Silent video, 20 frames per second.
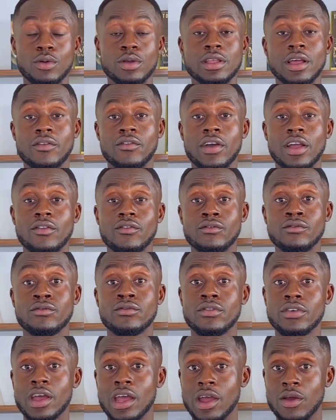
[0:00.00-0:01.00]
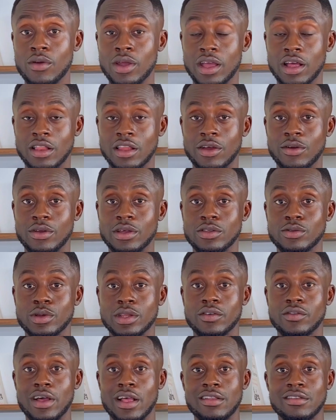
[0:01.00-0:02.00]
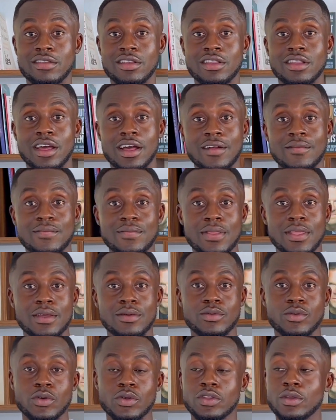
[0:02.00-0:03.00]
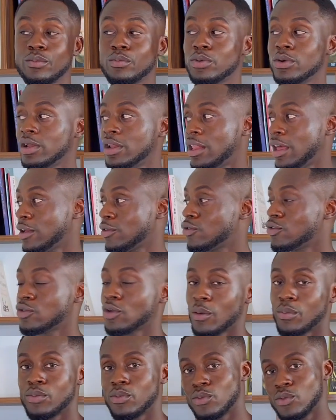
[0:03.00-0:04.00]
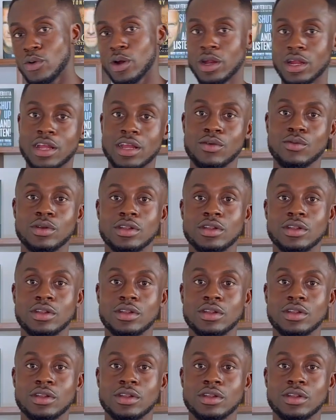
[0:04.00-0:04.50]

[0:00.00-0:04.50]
which I find very hilarious whenever I see that. But they put it like, stop work.